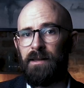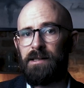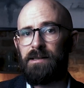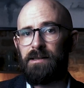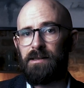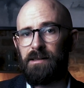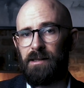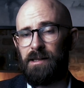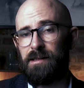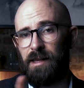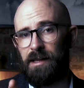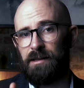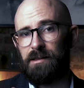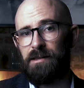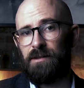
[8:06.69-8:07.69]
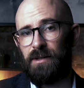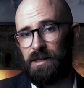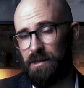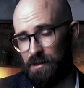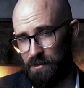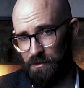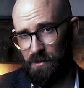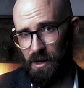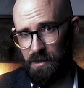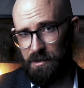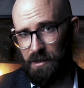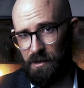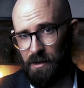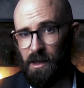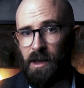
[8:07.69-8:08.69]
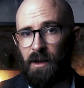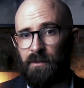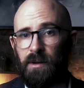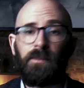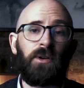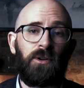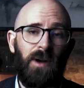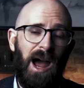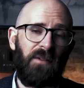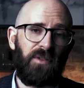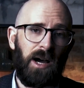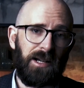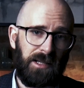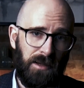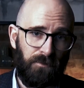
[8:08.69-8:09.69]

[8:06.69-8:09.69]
This is thanks to its construction from graphite